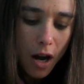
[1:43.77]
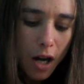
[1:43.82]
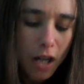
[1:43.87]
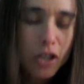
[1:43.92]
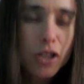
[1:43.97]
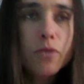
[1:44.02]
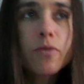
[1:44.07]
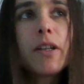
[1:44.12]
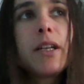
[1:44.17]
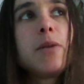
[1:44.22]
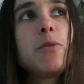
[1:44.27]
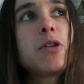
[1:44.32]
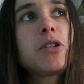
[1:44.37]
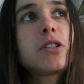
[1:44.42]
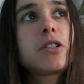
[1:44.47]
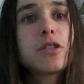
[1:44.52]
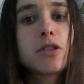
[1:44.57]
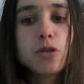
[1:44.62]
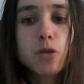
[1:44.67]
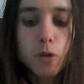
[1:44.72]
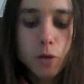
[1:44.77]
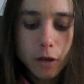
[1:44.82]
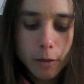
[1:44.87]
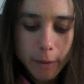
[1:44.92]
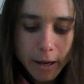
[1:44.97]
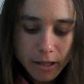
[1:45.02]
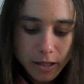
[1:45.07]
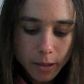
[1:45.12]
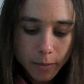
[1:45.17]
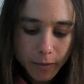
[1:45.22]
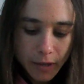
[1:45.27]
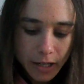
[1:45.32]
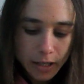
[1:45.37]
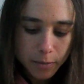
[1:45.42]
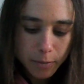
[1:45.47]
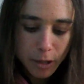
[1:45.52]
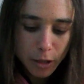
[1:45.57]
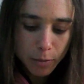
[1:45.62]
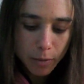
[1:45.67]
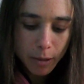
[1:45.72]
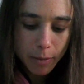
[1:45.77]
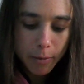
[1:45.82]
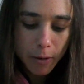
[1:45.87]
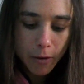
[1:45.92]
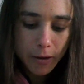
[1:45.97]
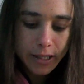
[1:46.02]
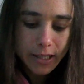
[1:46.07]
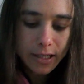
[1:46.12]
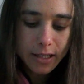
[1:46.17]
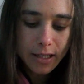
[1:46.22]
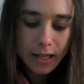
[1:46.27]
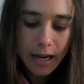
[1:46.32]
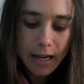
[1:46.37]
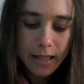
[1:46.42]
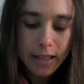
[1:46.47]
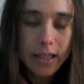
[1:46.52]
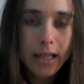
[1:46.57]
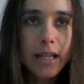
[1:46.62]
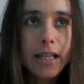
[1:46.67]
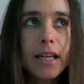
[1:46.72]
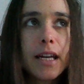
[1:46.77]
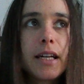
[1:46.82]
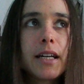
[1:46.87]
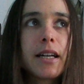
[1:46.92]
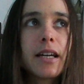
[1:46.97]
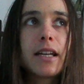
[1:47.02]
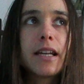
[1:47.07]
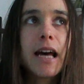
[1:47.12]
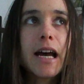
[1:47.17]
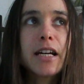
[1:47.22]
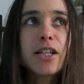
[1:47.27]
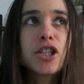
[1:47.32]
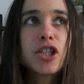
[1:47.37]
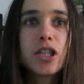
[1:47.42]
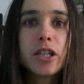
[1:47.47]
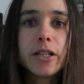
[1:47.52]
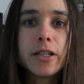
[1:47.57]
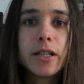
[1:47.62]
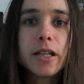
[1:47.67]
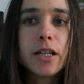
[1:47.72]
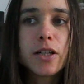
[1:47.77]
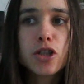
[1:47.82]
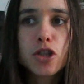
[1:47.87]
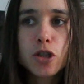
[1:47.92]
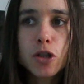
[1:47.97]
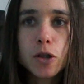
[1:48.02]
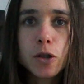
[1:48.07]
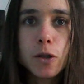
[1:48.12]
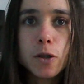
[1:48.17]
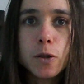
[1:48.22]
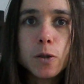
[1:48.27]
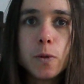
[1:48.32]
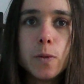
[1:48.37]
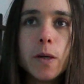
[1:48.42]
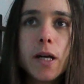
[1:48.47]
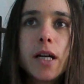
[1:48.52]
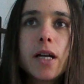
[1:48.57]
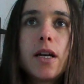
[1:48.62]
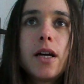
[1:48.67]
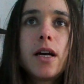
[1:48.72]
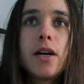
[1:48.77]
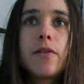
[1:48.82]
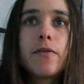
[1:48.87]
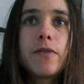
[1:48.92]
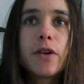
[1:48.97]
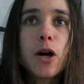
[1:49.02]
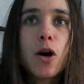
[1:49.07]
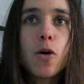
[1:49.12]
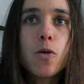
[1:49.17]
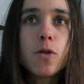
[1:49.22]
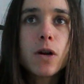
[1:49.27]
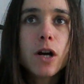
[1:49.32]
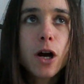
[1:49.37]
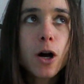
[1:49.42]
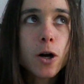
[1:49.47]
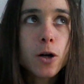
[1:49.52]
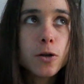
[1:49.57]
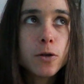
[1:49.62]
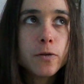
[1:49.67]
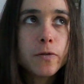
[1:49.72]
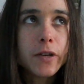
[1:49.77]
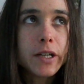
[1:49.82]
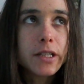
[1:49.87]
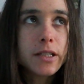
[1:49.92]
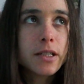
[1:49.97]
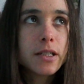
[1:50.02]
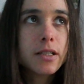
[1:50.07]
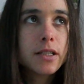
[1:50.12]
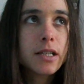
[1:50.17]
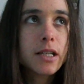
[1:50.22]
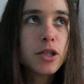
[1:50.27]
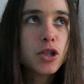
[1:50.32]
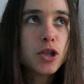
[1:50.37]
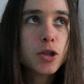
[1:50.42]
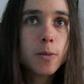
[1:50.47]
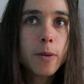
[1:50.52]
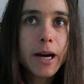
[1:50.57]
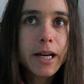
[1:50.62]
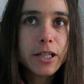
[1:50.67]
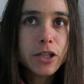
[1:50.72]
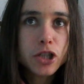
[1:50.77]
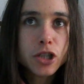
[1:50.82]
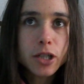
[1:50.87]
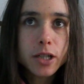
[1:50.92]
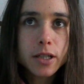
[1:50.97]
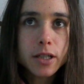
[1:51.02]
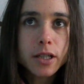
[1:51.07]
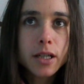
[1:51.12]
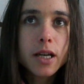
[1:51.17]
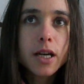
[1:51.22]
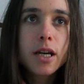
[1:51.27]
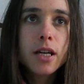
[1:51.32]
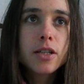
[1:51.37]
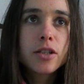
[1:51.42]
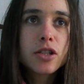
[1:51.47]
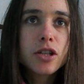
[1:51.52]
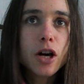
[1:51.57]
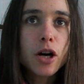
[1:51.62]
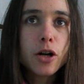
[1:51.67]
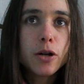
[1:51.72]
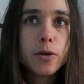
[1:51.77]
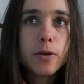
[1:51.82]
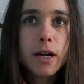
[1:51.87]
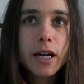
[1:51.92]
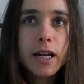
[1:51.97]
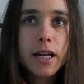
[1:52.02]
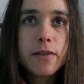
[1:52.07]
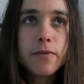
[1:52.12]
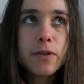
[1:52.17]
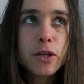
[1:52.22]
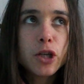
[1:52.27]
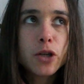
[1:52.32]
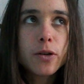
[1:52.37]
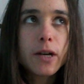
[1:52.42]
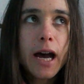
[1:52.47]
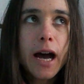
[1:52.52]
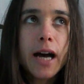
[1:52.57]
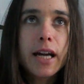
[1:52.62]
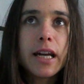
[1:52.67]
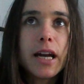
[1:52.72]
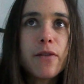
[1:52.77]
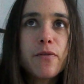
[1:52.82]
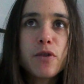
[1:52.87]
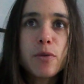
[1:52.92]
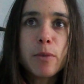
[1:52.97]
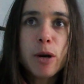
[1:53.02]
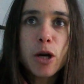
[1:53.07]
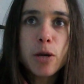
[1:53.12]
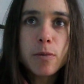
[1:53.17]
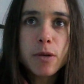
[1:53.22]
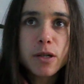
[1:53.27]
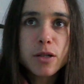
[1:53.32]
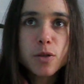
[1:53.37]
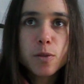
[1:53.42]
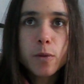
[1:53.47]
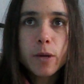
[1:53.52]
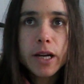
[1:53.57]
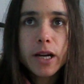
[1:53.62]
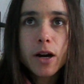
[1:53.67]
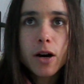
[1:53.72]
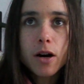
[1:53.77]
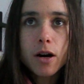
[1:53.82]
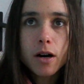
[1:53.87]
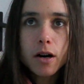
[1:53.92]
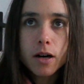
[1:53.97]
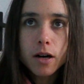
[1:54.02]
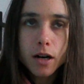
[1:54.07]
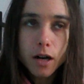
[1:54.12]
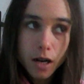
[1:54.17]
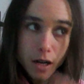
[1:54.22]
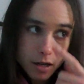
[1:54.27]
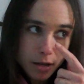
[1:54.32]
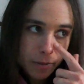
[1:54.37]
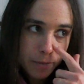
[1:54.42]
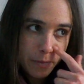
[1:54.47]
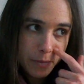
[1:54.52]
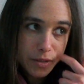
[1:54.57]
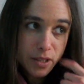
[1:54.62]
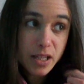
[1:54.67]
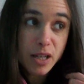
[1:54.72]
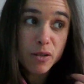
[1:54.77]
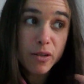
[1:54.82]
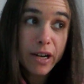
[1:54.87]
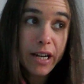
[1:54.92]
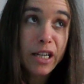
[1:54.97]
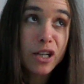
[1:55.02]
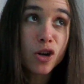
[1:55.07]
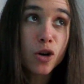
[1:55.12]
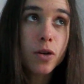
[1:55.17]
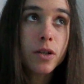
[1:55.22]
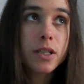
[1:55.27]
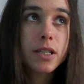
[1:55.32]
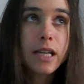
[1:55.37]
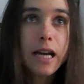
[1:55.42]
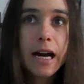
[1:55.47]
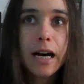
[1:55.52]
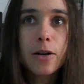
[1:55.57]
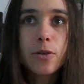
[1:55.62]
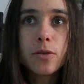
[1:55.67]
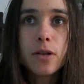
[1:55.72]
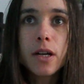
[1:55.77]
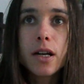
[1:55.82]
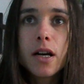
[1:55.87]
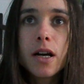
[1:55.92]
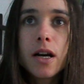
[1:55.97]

I just really wanted to talk about something that's been on my mind lately in connection to the whole COVID situation. So in the UK at the moment, we are still in lockdown,